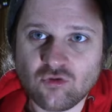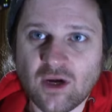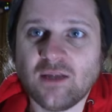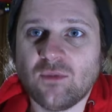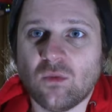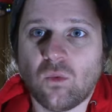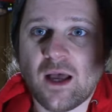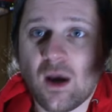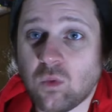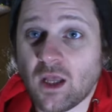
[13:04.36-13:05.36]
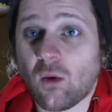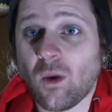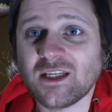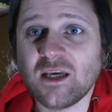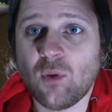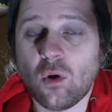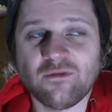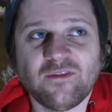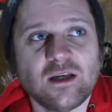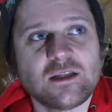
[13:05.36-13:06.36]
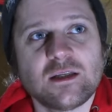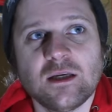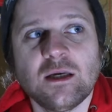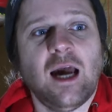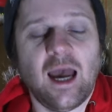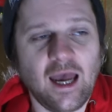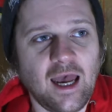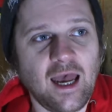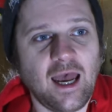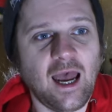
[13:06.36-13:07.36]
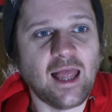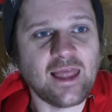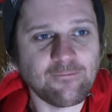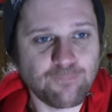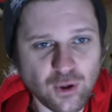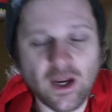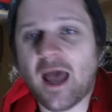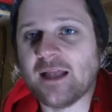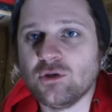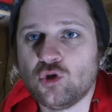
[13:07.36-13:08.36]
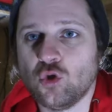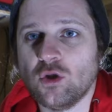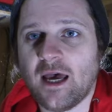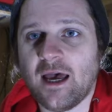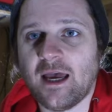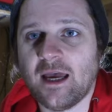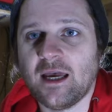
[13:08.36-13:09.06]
tried it with like a whiskey bottle first, and then put it into the